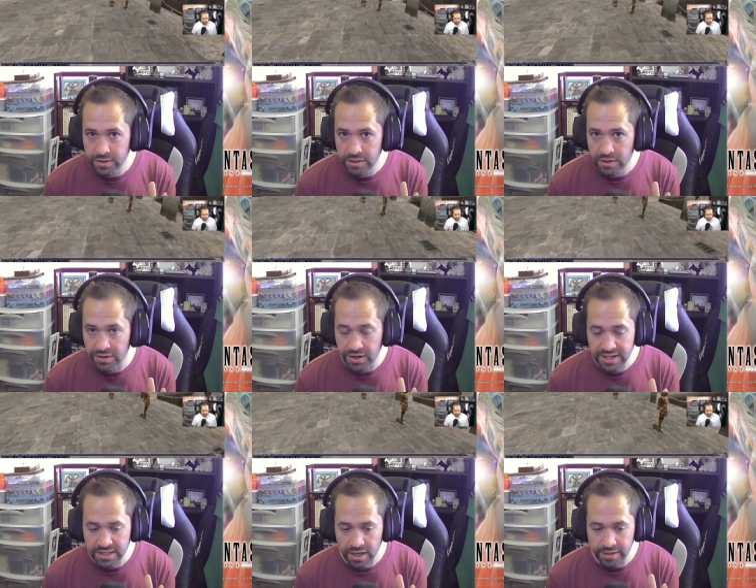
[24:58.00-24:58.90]
on the
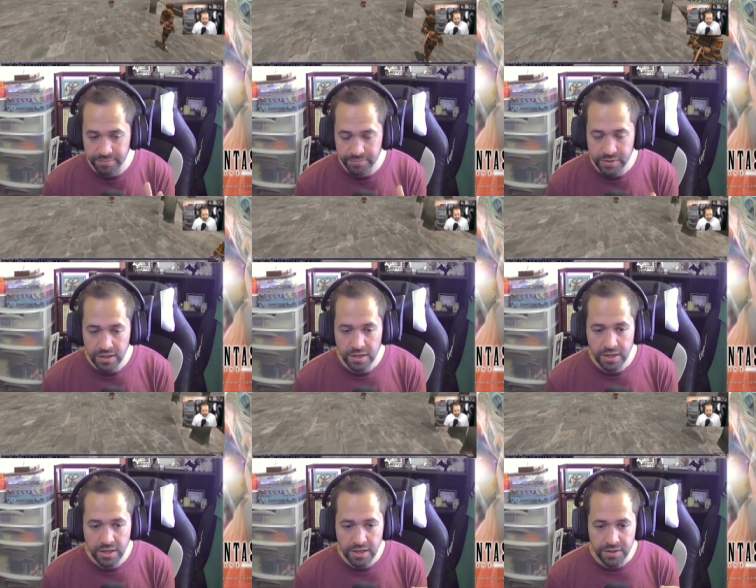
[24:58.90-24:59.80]
next line.
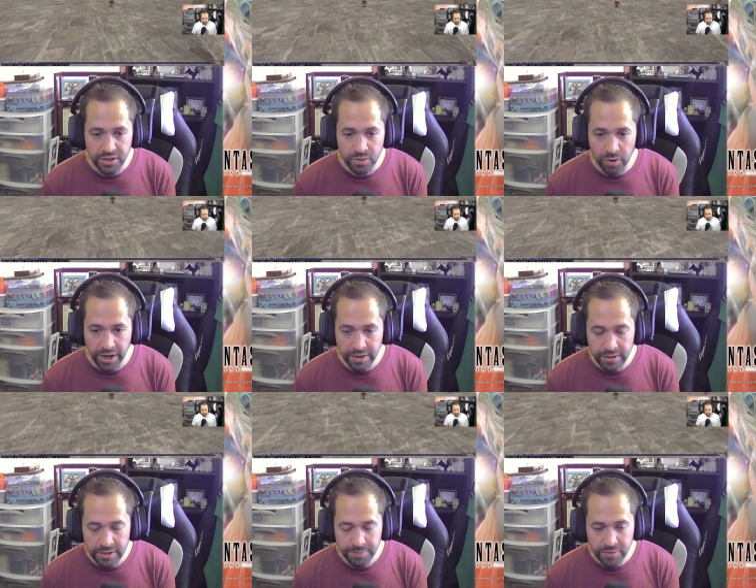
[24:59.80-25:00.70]
This way,
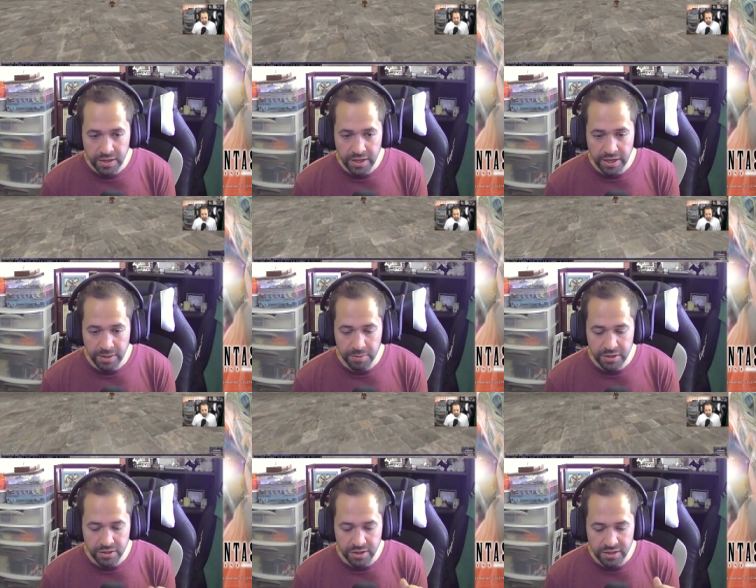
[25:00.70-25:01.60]

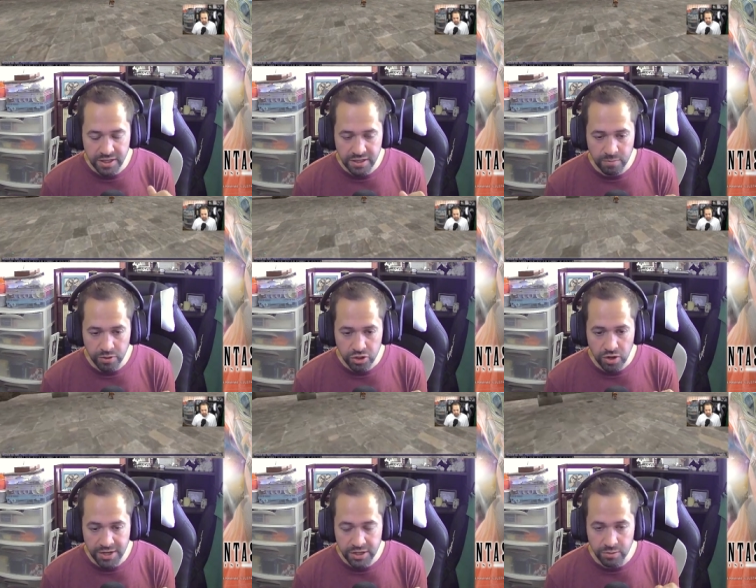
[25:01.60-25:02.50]
the system will
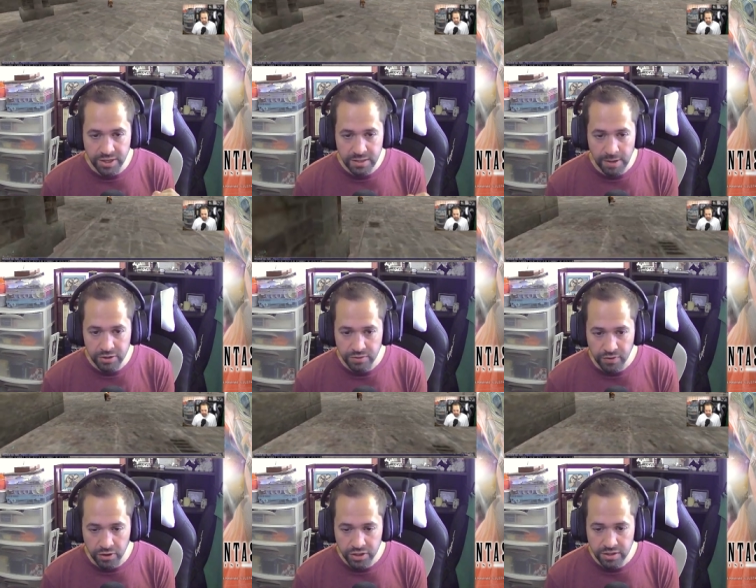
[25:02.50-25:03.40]
try to dismount you
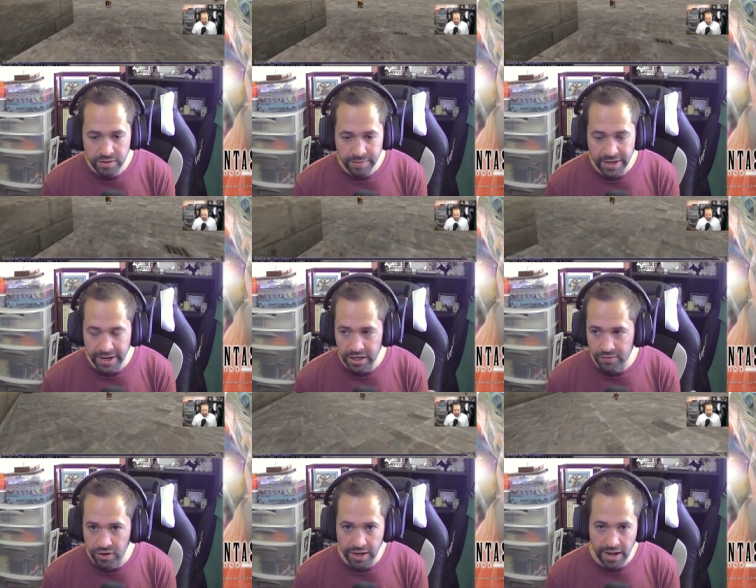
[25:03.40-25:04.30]
first, and
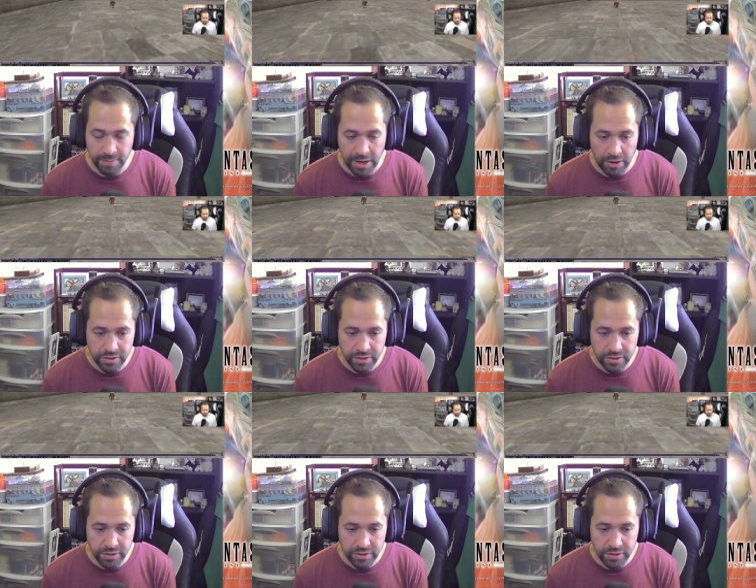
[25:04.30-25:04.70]
if you're not on a mount,